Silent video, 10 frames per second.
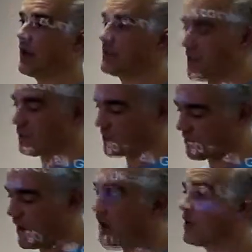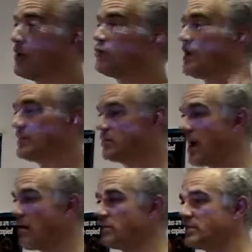terms of
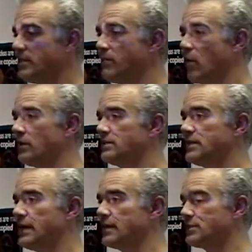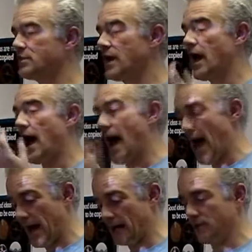transparency in politics,
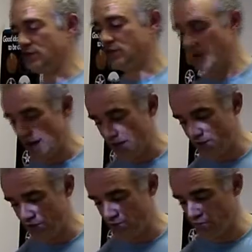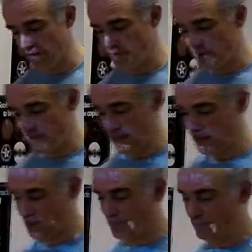and uh, civil
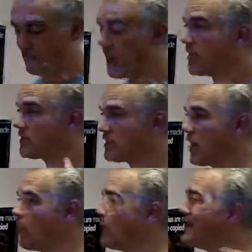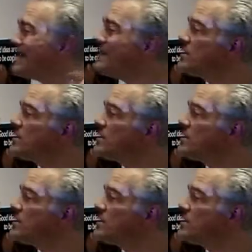liberties. So we need to